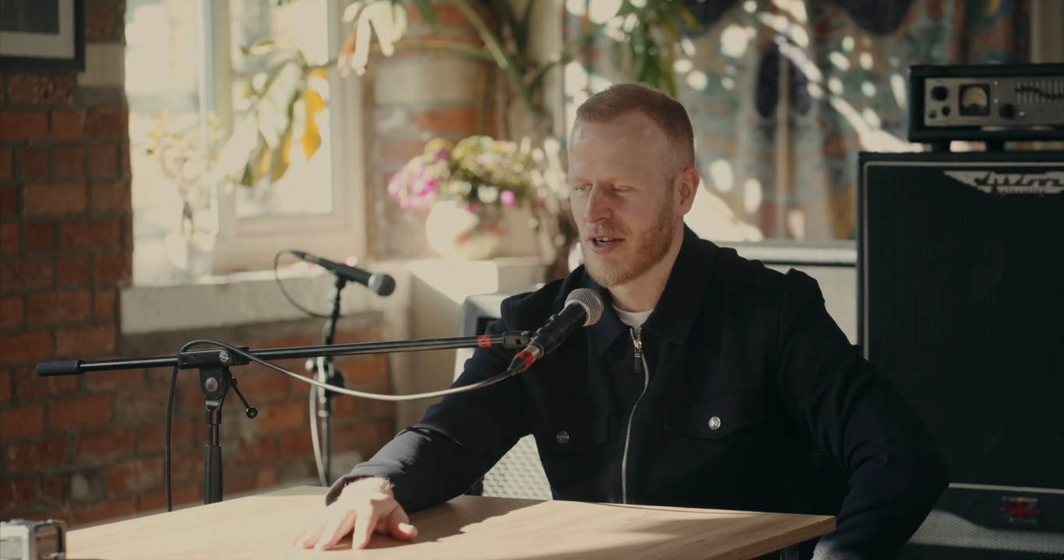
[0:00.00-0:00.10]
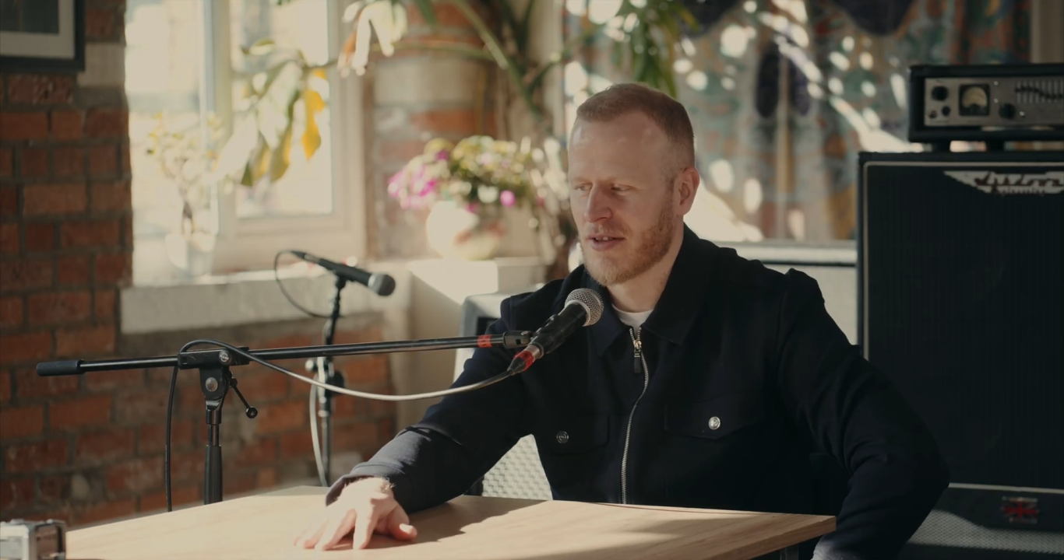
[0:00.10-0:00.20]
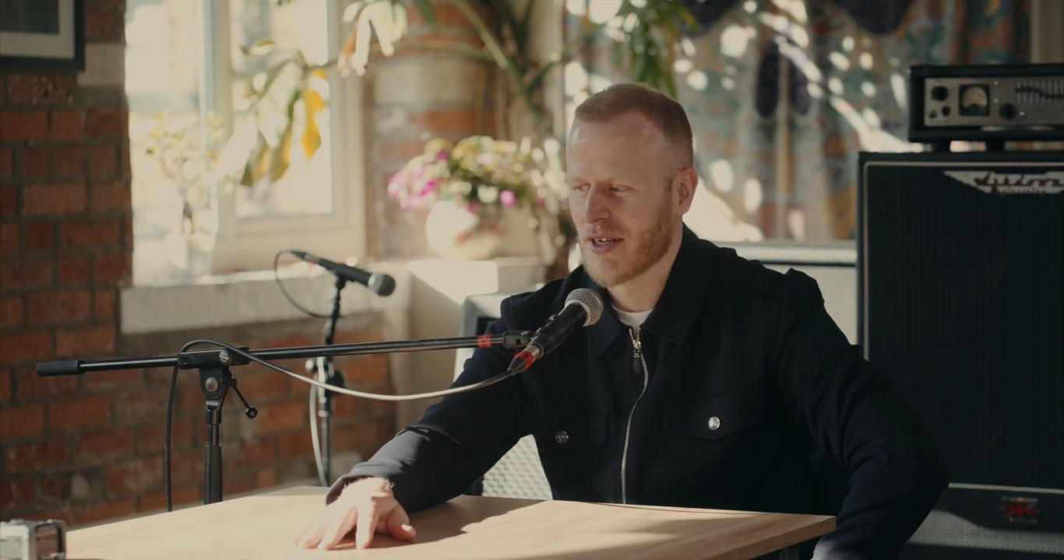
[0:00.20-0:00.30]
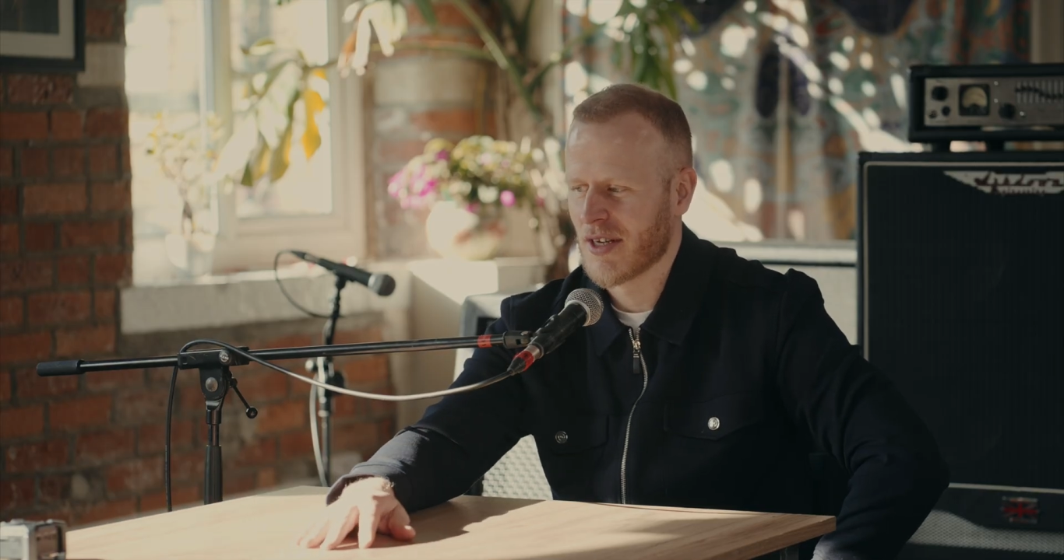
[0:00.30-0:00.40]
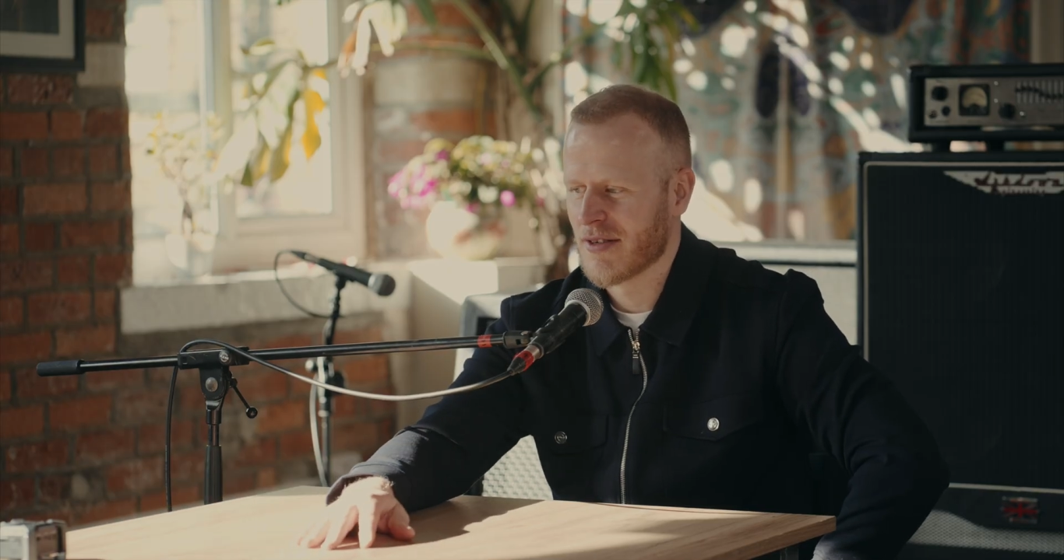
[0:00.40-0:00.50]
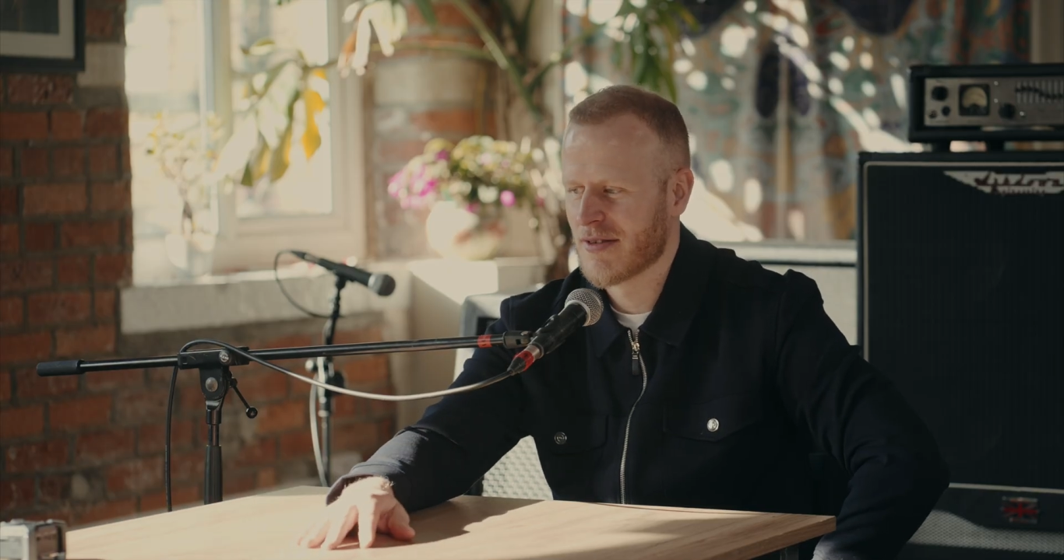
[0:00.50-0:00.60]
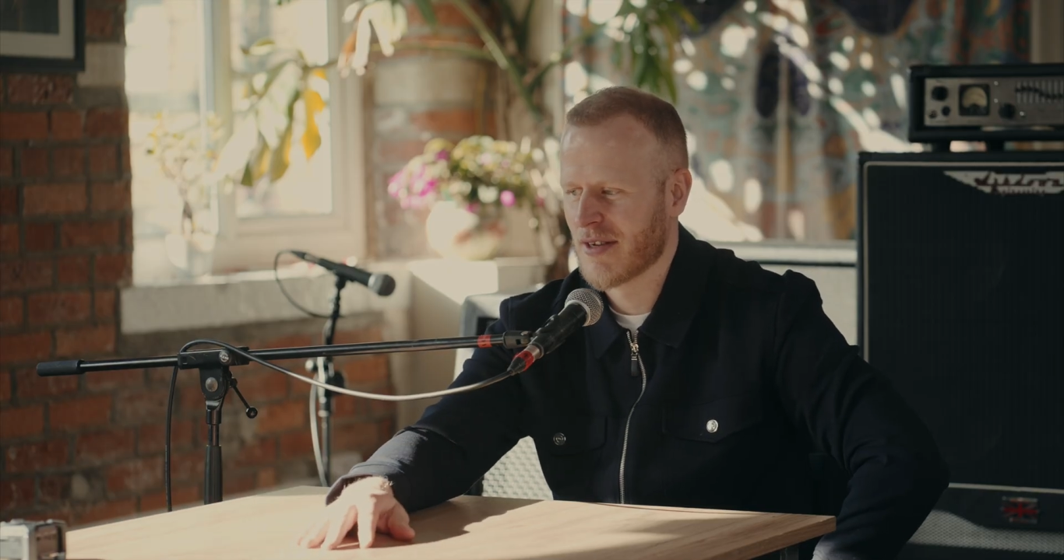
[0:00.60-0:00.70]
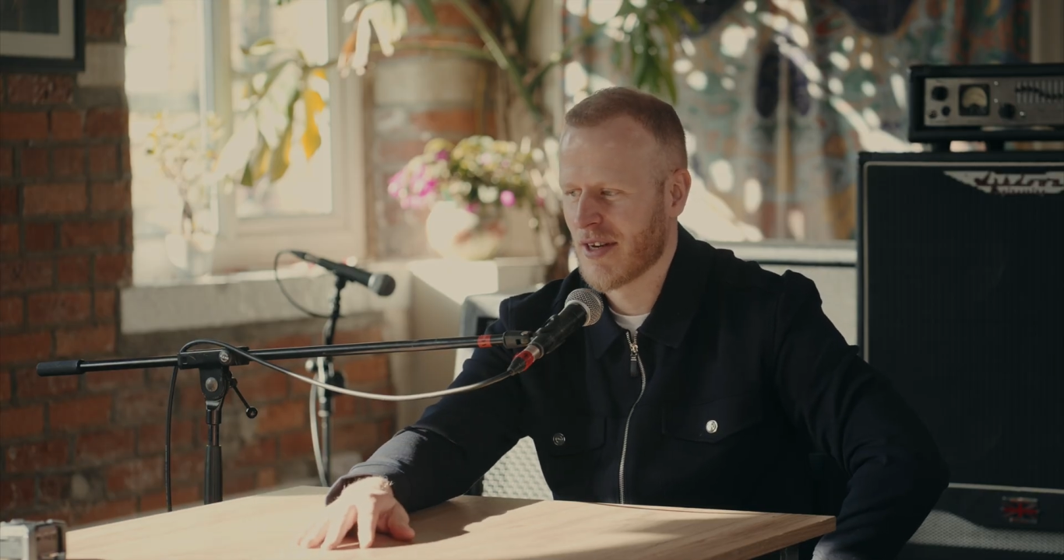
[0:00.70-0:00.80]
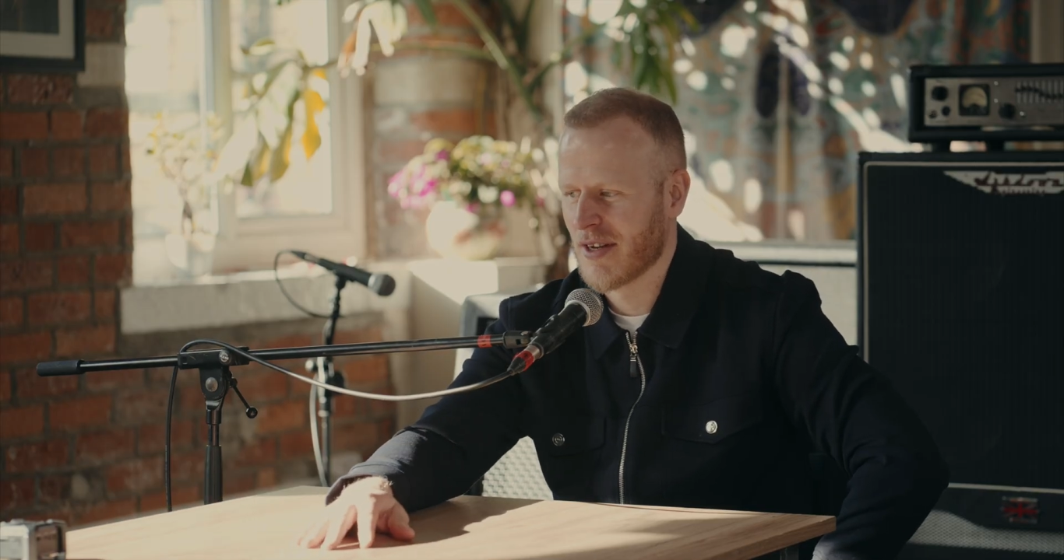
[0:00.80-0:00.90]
And I think it's